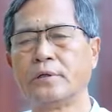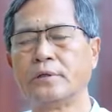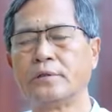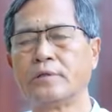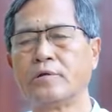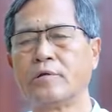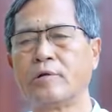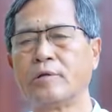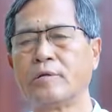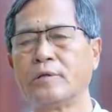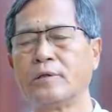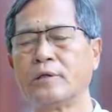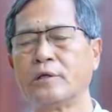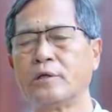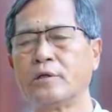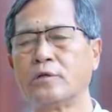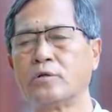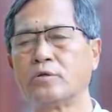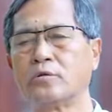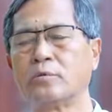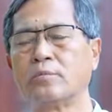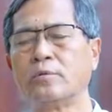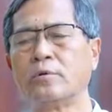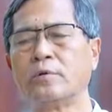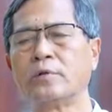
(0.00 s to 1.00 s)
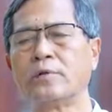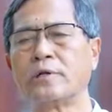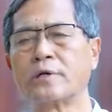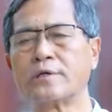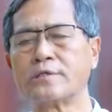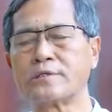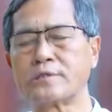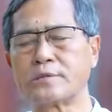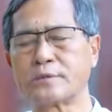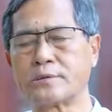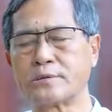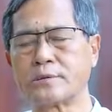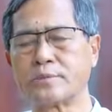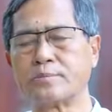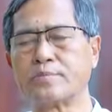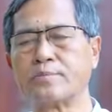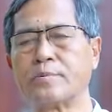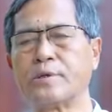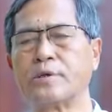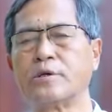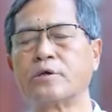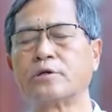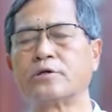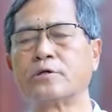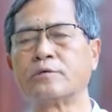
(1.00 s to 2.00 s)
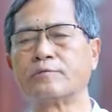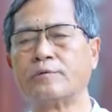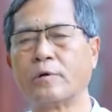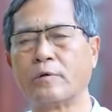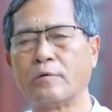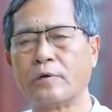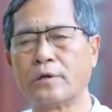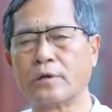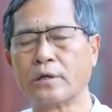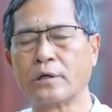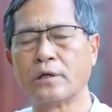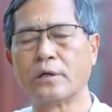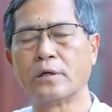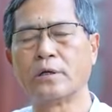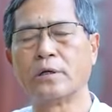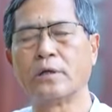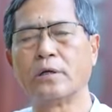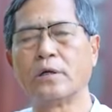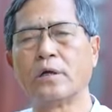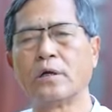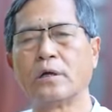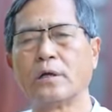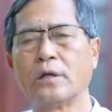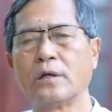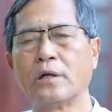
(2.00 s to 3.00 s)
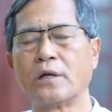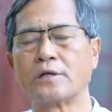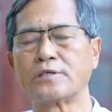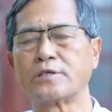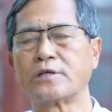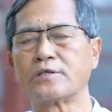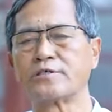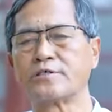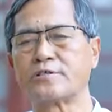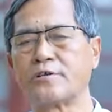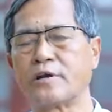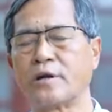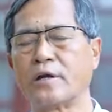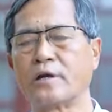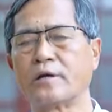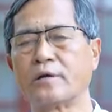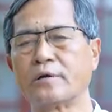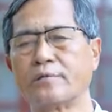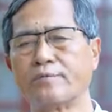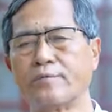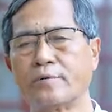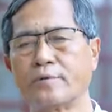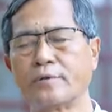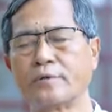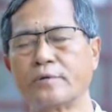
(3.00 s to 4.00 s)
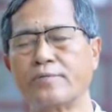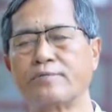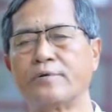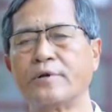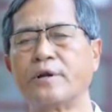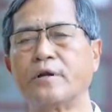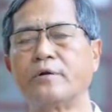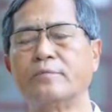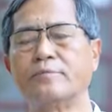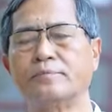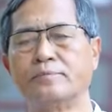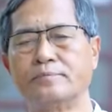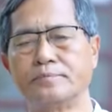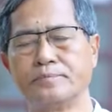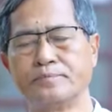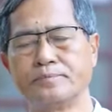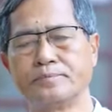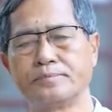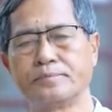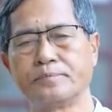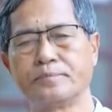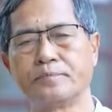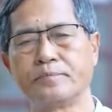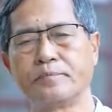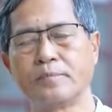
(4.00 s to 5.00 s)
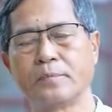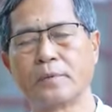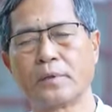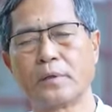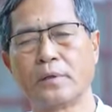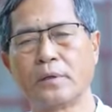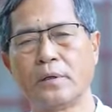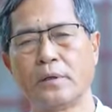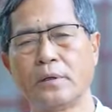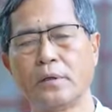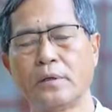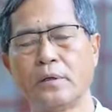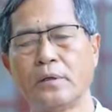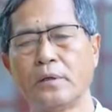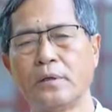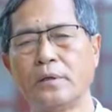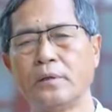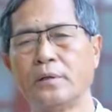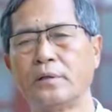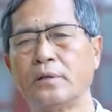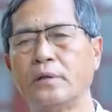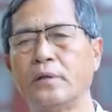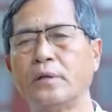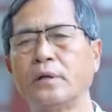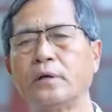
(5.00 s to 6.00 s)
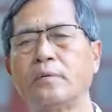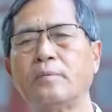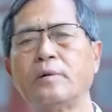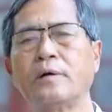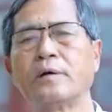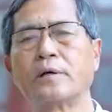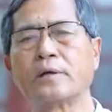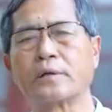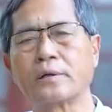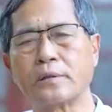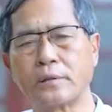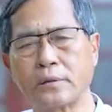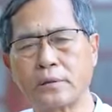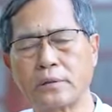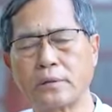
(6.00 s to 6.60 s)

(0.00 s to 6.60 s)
during the tumultuous period of our national struggle for the freedom. They never